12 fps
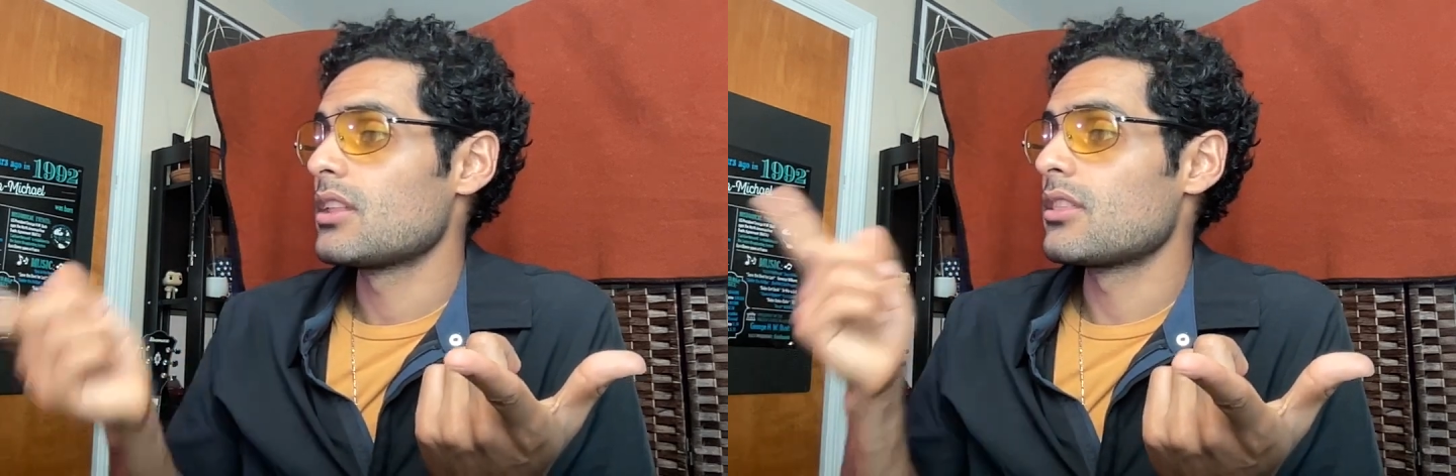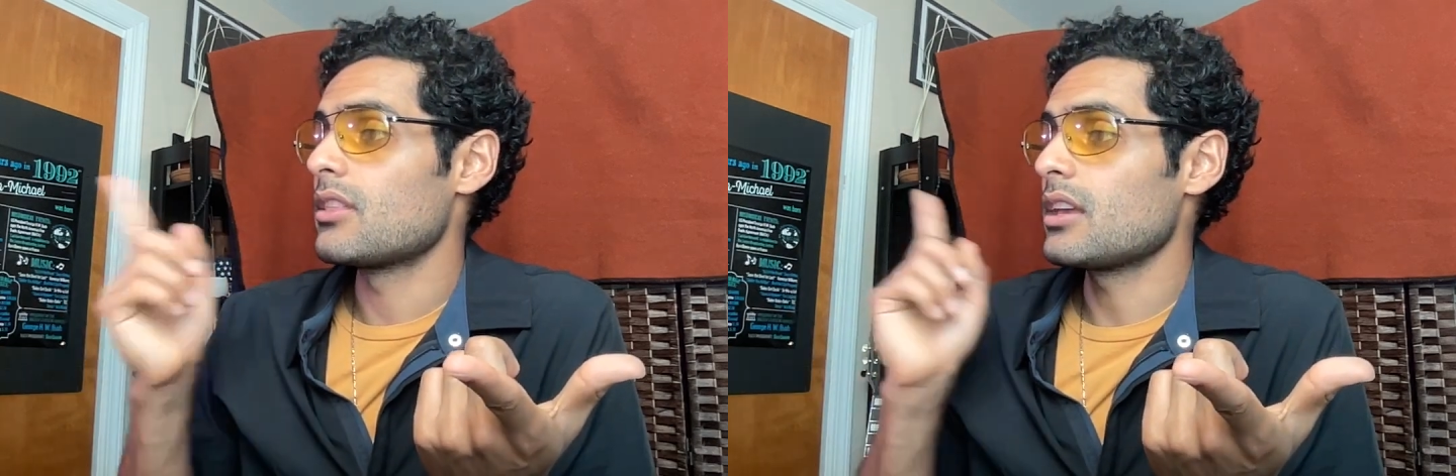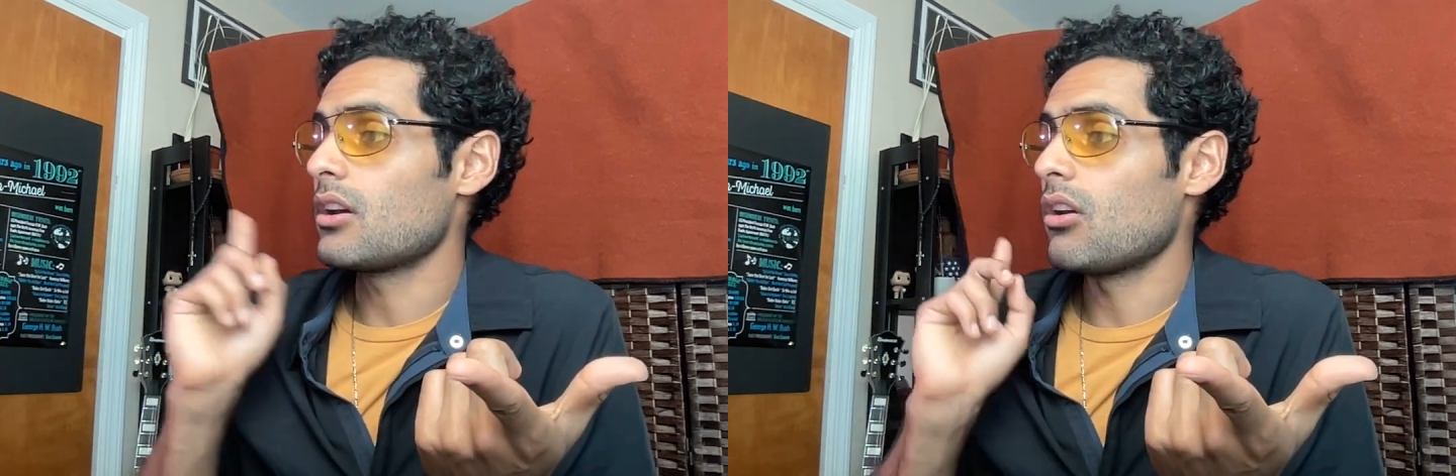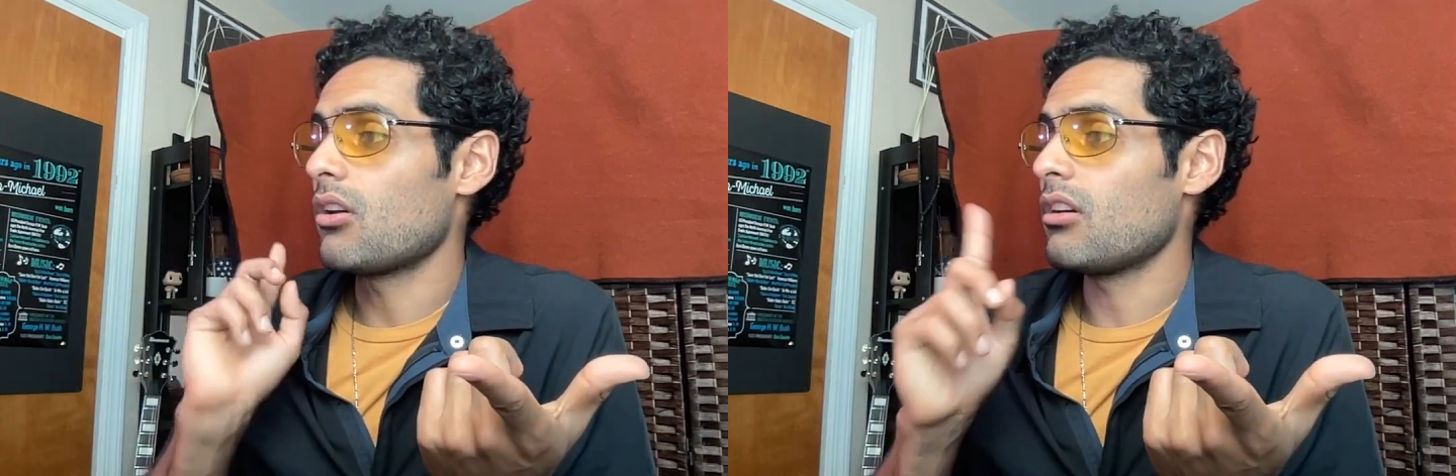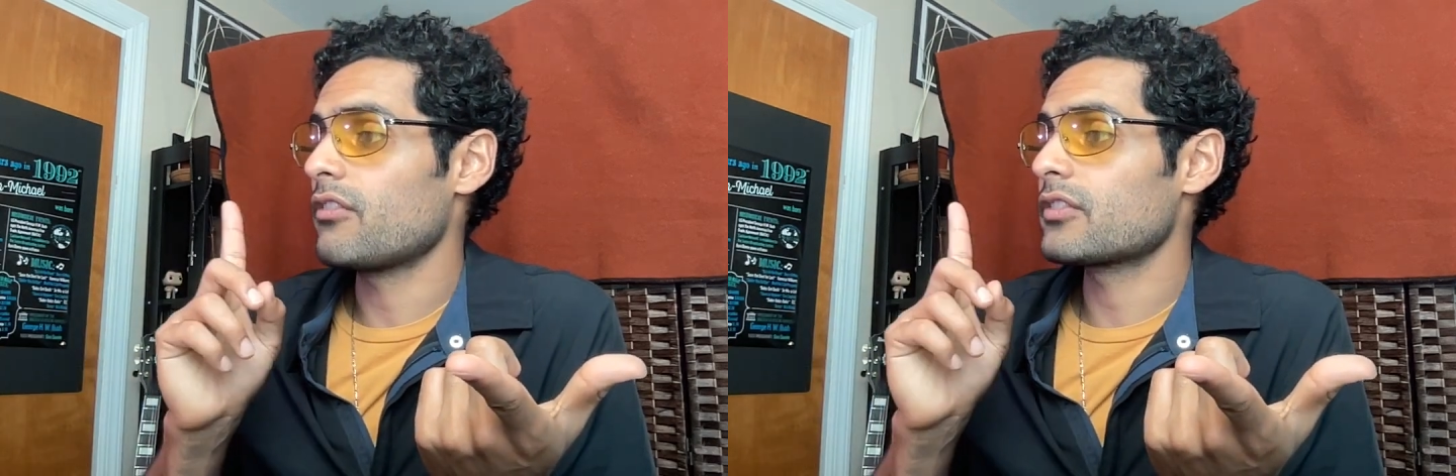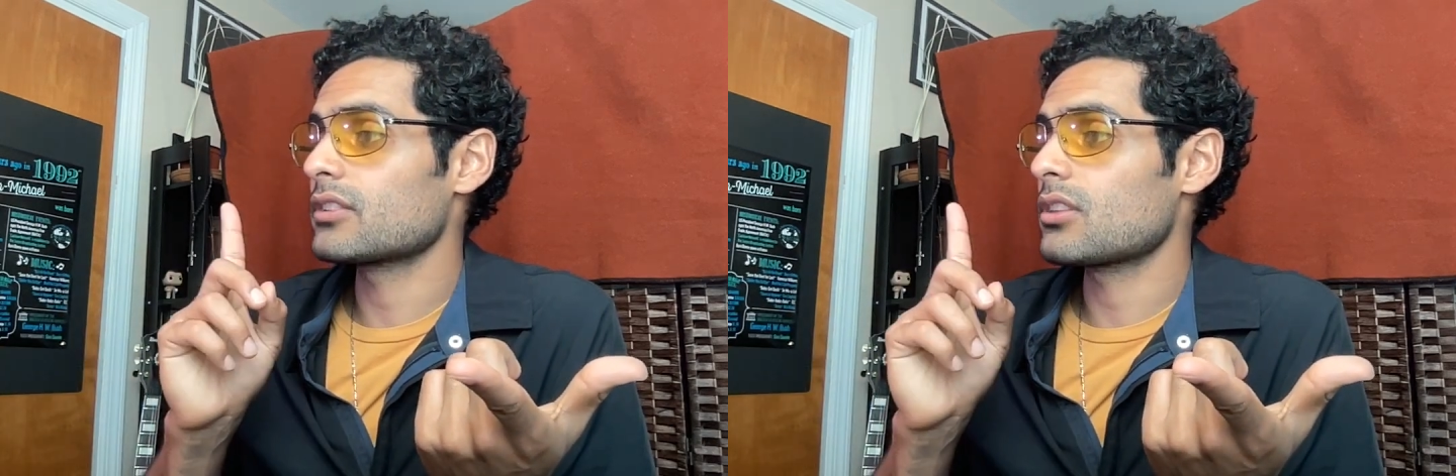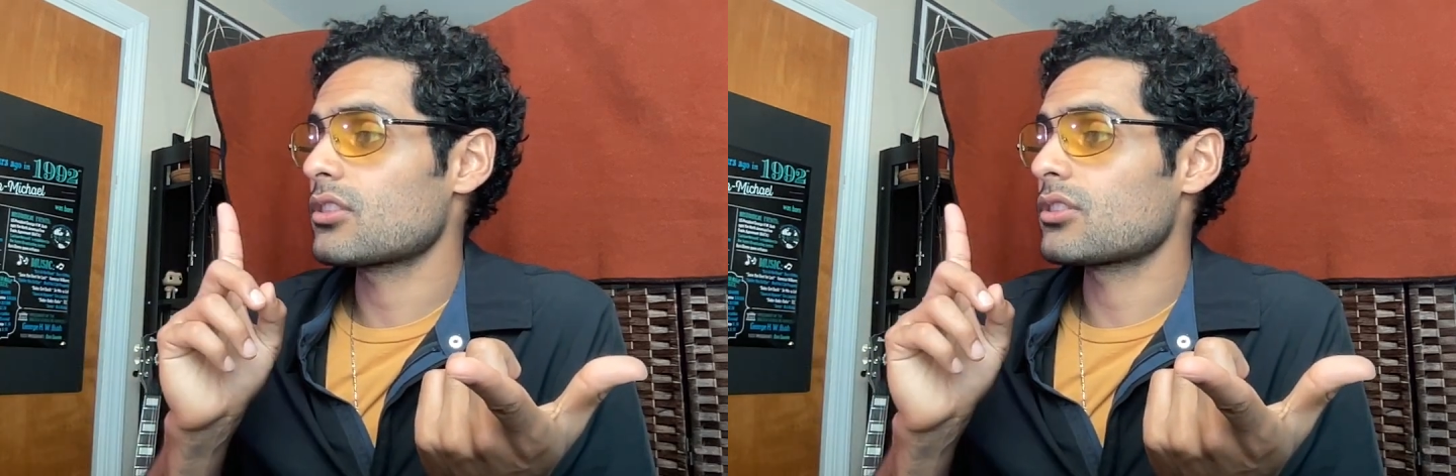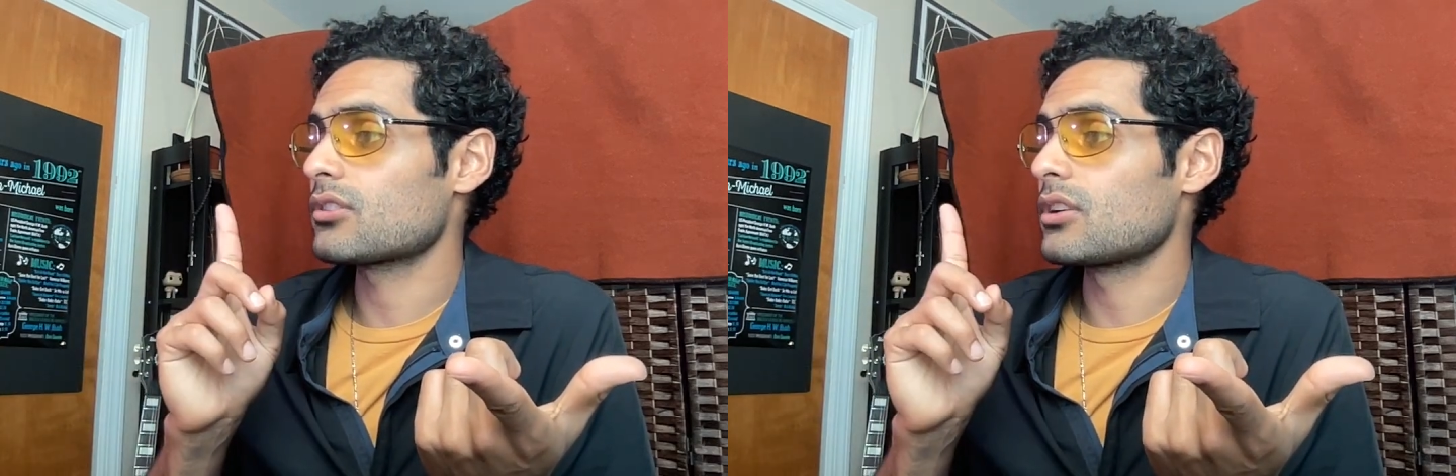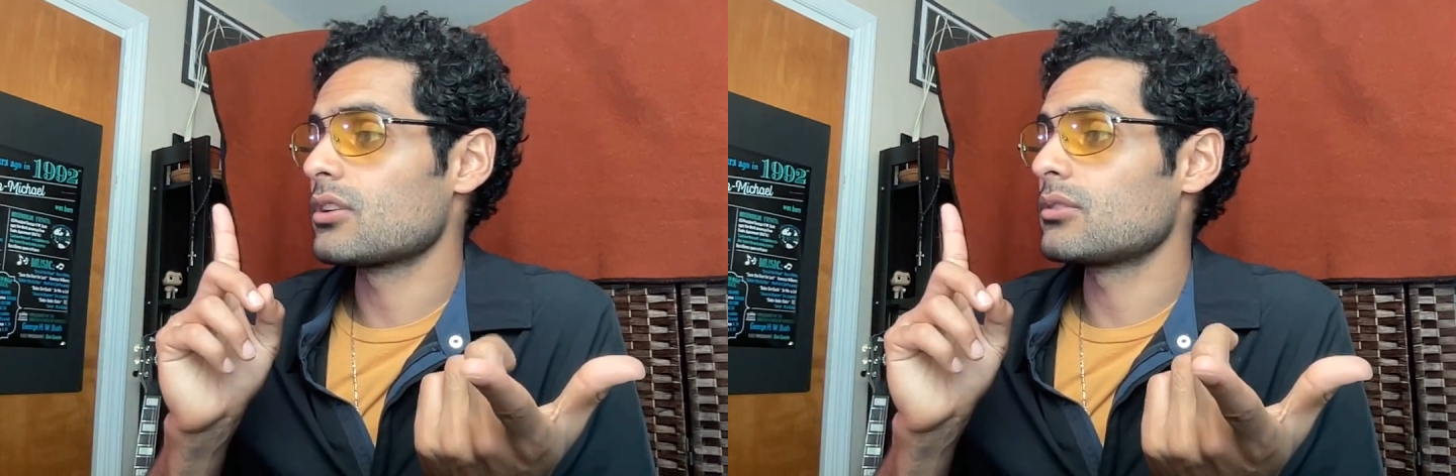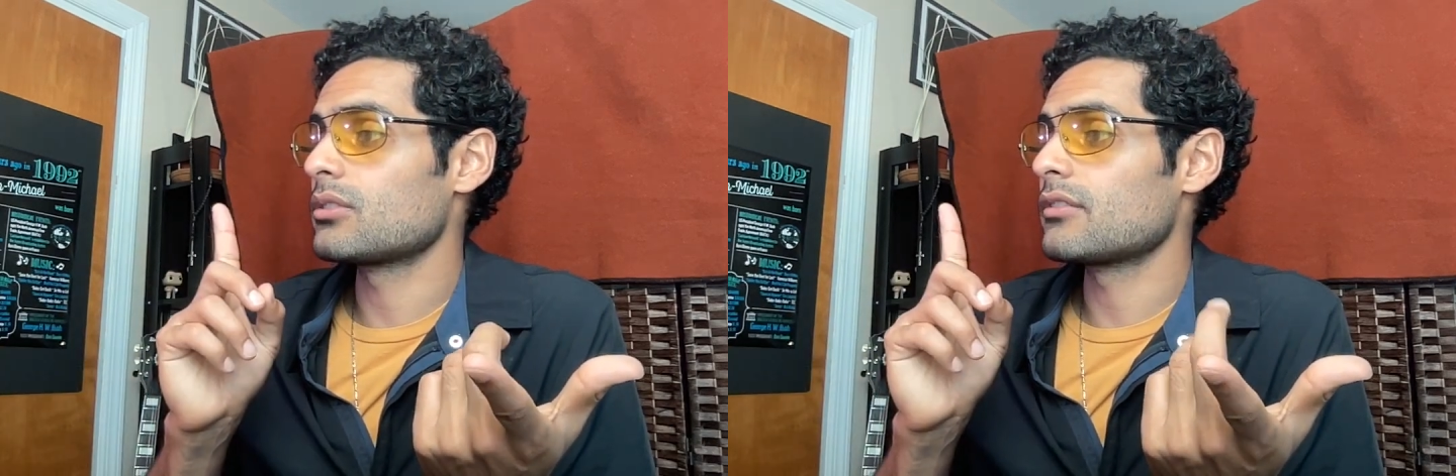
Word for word: They offered the throne